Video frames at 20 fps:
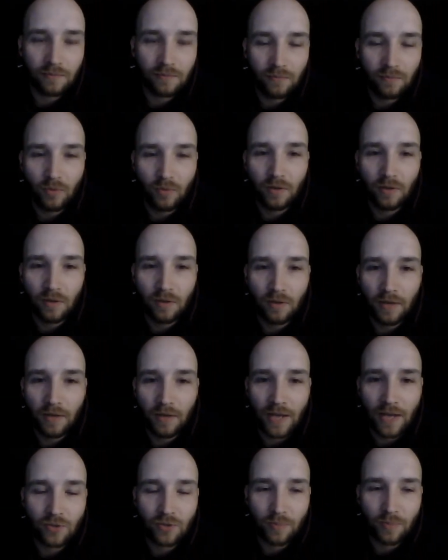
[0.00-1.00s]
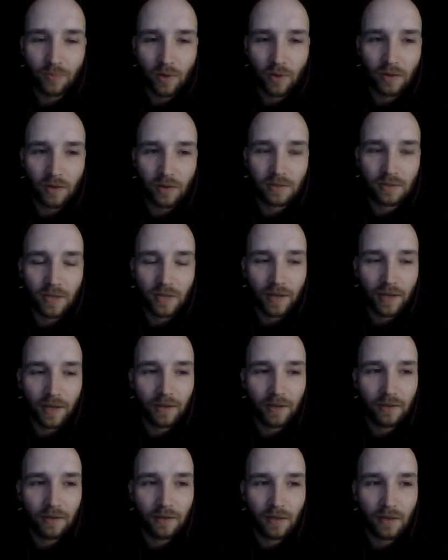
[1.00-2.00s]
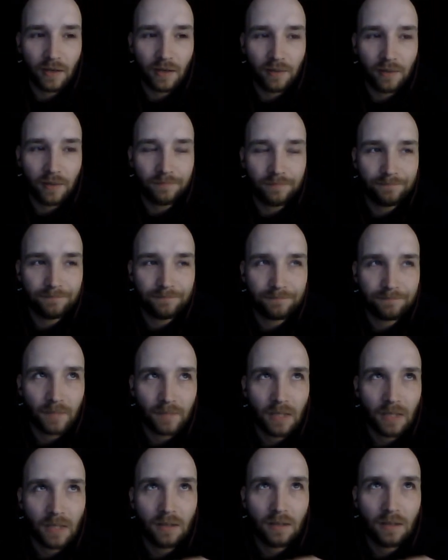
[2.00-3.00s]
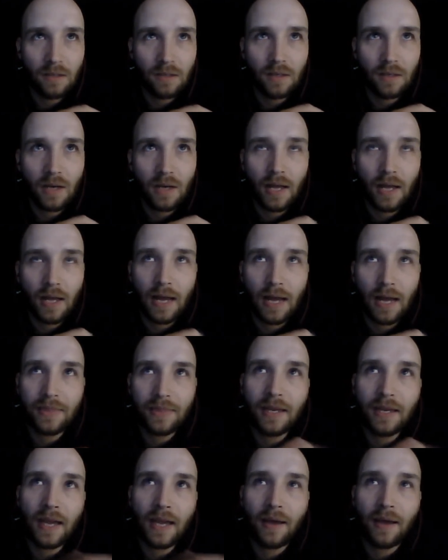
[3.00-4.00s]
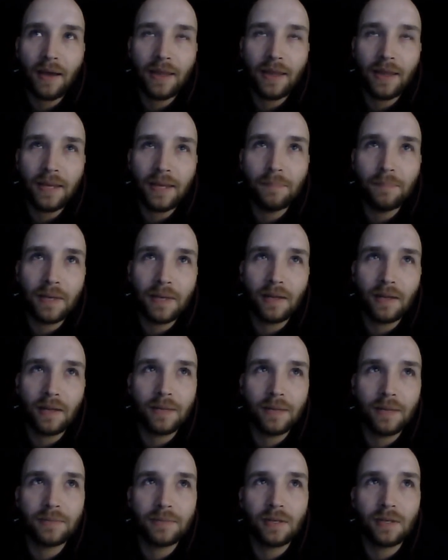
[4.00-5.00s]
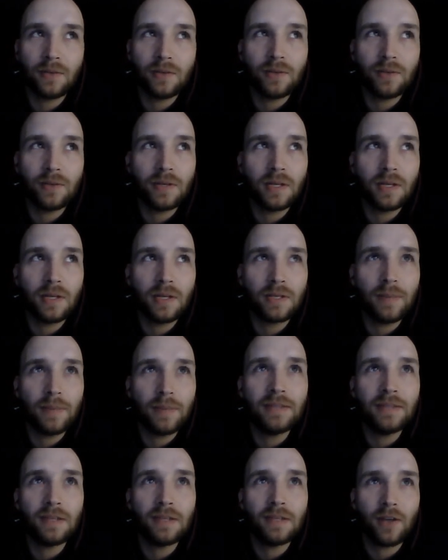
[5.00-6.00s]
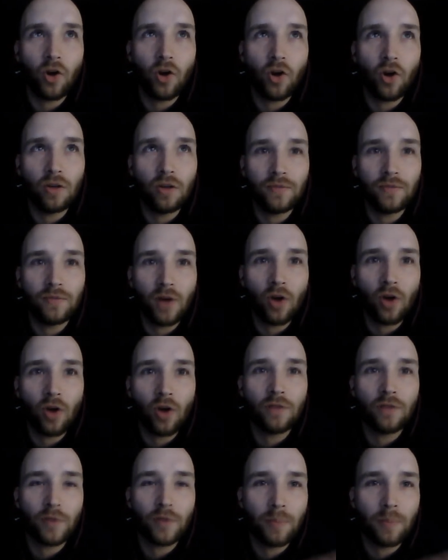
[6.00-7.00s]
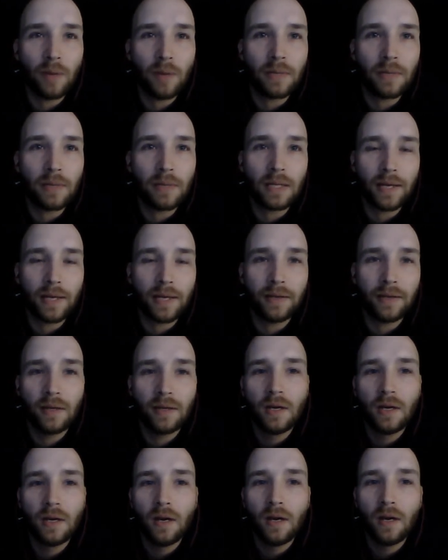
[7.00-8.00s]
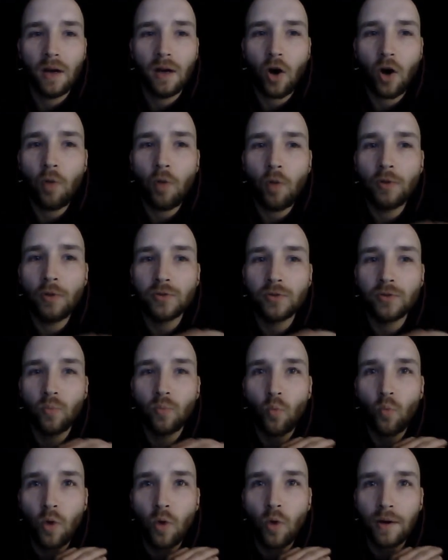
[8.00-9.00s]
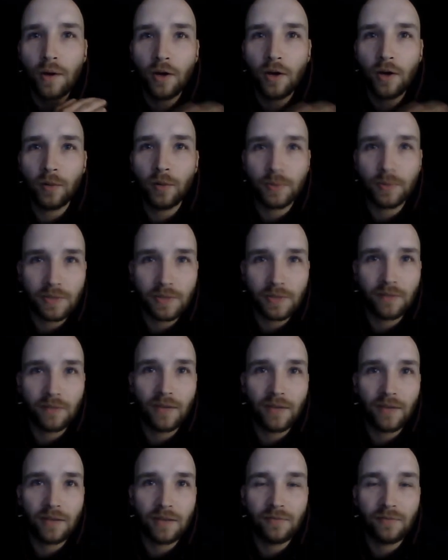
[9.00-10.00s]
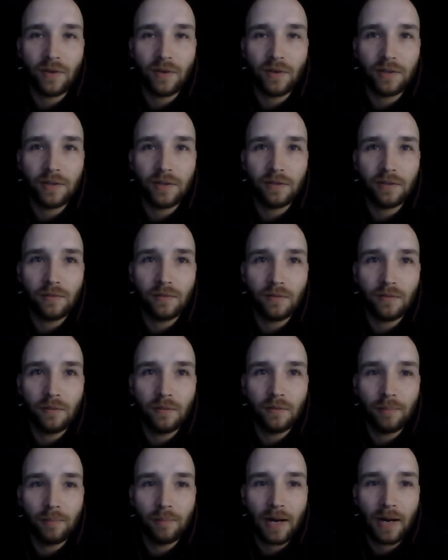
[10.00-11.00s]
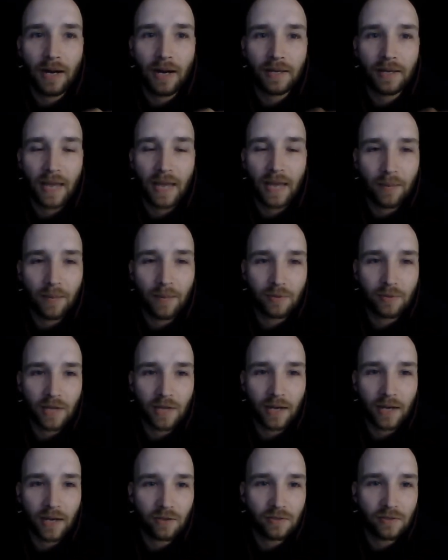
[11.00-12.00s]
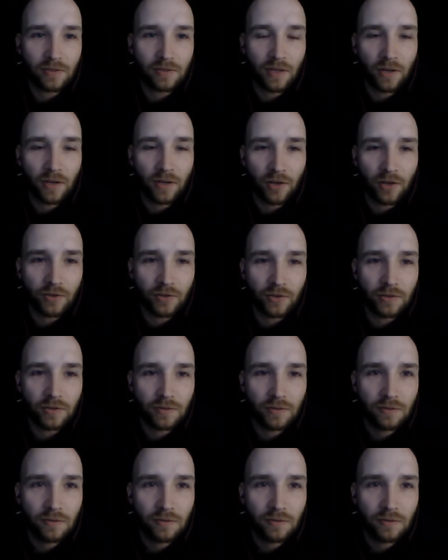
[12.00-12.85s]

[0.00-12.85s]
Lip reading: when national parks and I think BLM's included in this. Basically, all of your public land, almost 100% of that is funded by campers, hikers, and hunters.